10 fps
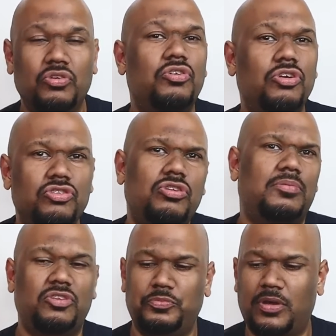So good
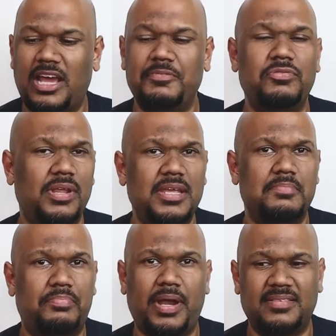job SwitchBot, I've been
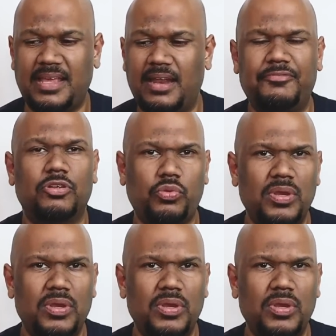really impressed. And for